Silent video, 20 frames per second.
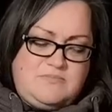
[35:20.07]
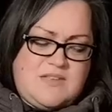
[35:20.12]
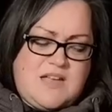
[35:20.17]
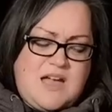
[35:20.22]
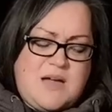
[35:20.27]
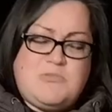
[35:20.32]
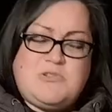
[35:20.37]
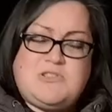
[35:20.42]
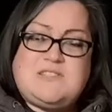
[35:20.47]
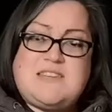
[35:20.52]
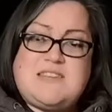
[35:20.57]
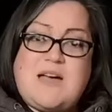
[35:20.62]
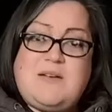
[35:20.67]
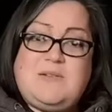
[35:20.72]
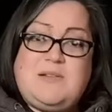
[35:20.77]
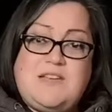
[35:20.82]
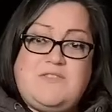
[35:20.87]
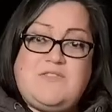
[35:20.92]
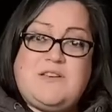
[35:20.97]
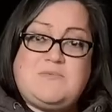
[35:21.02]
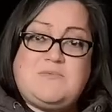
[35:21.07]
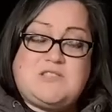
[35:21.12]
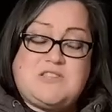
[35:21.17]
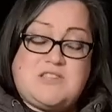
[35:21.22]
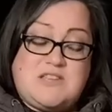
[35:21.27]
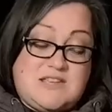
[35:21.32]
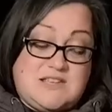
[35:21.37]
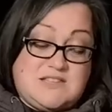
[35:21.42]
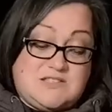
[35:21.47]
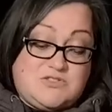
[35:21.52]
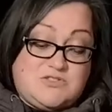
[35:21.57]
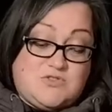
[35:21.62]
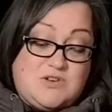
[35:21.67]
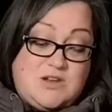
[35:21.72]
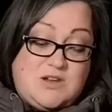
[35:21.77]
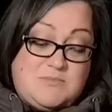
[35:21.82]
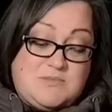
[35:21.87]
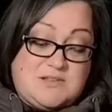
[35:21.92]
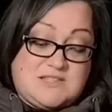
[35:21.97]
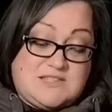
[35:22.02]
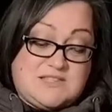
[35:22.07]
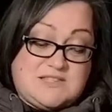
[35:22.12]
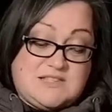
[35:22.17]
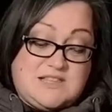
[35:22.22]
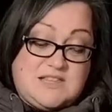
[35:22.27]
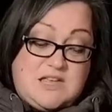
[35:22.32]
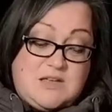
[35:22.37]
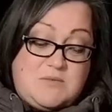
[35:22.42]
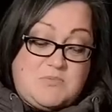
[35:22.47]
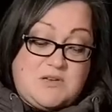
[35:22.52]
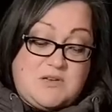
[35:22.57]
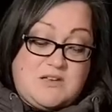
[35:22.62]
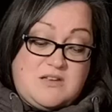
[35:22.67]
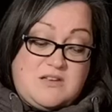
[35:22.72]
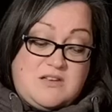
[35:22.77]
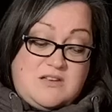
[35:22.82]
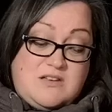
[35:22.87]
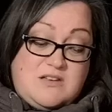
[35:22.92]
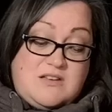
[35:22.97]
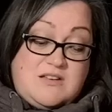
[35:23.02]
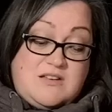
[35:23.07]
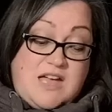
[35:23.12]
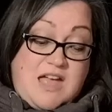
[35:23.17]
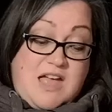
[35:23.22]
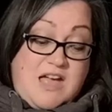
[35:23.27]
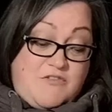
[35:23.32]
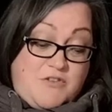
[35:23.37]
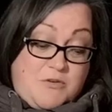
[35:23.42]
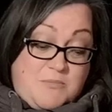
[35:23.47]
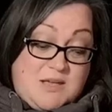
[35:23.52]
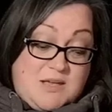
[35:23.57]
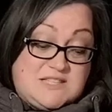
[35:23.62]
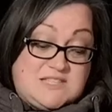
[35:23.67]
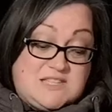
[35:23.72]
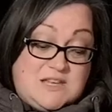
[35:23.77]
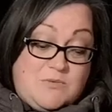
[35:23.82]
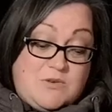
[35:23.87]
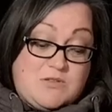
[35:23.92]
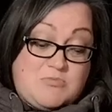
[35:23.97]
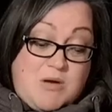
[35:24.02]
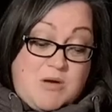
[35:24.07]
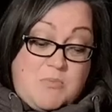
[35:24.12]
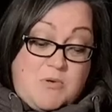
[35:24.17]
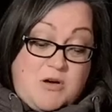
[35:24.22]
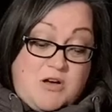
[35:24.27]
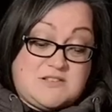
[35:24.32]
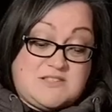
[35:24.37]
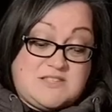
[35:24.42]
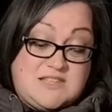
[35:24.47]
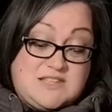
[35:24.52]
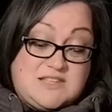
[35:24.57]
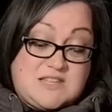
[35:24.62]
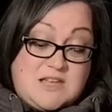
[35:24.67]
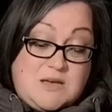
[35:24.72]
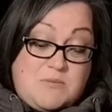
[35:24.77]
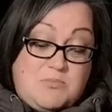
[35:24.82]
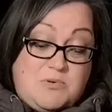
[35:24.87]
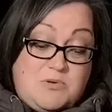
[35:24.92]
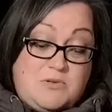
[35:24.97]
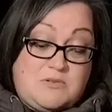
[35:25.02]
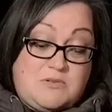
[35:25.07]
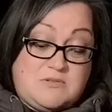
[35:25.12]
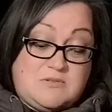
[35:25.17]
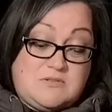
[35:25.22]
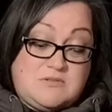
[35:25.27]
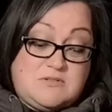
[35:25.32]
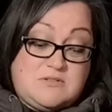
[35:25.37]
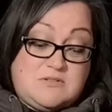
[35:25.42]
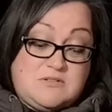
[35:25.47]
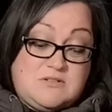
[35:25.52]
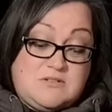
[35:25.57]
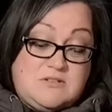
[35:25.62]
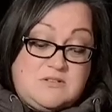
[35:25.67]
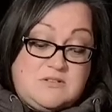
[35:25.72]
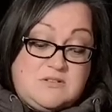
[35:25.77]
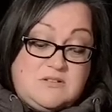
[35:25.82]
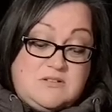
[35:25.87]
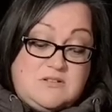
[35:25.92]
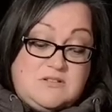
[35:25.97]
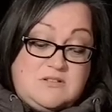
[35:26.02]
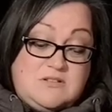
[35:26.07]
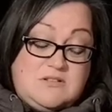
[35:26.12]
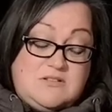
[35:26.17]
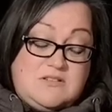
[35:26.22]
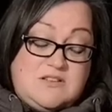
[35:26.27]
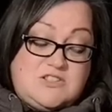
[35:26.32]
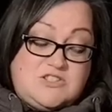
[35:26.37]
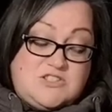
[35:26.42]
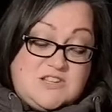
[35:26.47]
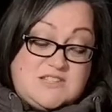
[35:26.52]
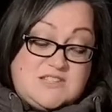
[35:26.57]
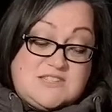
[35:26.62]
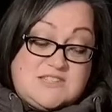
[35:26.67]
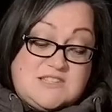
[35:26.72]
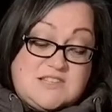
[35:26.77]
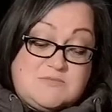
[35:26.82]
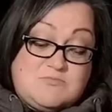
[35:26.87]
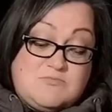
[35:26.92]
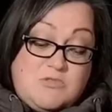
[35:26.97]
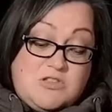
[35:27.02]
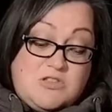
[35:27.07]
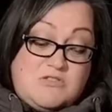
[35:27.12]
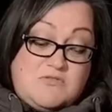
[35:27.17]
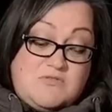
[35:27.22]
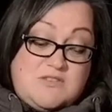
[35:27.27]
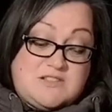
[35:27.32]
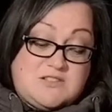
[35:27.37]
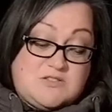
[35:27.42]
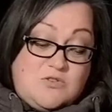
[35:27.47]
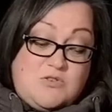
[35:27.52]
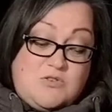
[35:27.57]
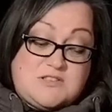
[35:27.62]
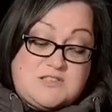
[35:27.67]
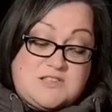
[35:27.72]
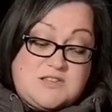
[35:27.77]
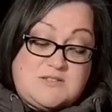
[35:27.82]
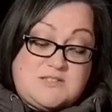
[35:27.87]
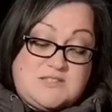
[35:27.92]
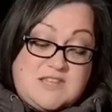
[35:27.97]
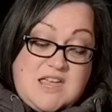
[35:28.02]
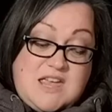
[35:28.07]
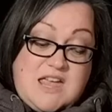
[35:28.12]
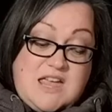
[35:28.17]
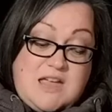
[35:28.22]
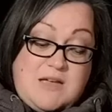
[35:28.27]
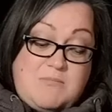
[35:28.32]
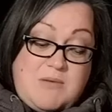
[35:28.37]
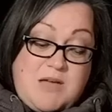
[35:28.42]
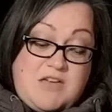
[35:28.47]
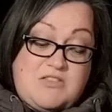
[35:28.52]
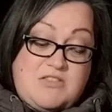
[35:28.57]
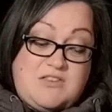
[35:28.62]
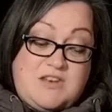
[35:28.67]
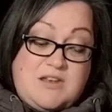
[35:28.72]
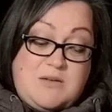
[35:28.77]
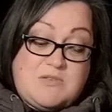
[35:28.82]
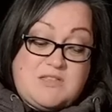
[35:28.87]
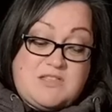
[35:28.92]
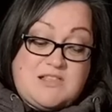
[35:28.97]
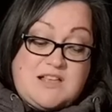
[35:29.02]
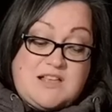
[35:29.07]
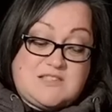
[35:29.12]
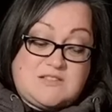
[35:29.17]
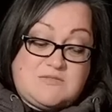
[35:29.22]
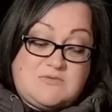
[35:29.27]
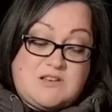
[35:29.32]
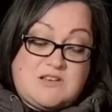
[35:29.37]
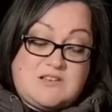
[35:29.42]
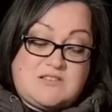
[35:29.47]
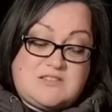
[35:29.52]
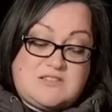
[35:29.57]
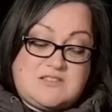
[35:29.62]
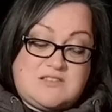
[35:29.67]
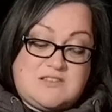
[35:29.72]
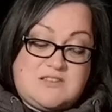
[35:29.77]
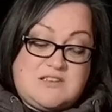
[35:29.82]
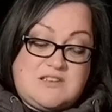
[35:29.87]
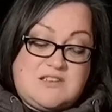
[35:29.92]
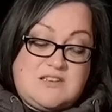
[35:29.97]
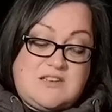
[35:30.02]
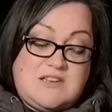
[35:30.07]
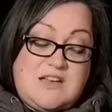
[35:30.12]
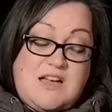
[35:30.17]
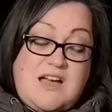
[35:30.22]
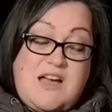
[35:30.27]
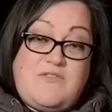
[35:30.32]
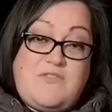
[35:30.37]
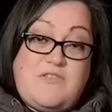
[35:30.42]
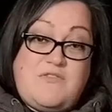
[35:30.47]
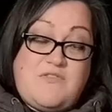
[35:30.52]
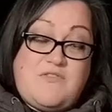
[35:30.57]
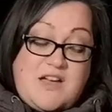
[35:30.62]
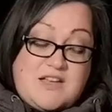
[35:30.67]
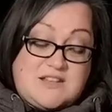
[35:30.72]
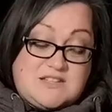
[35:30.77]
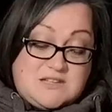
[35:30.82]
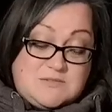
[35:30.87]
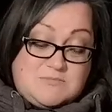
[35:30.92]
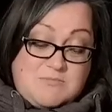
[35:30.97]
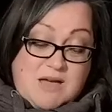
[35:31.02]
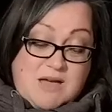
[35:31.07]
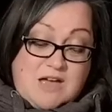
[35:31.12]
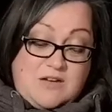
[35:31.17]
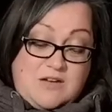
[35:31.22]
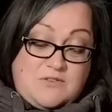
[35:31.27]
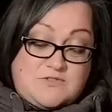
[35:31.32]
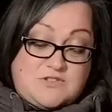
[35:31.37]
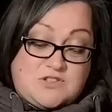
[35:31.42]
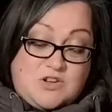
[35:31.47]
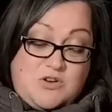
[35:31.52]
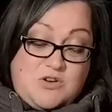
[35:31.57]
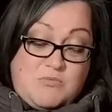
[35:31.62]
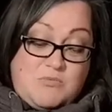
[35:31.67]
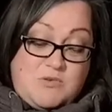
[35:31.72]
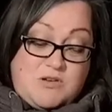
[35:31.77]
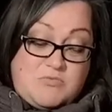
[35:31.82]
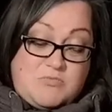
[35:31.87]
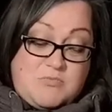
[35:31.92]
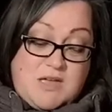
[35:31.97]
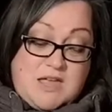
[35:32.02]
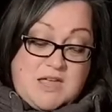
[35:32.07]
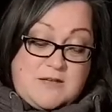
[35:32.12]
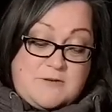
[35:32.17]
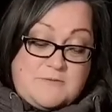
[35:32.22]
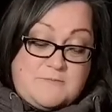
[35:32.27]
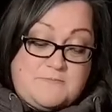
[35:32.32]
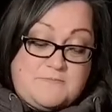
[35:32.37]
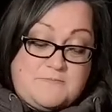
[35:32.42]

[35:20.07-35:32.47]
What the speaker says: I must now leave him to his dreamless sleep. I have a meeting with my boss in the temple. As Jesus' mother is also staying in Bethany with Lazarus, I've invited Math to come with me.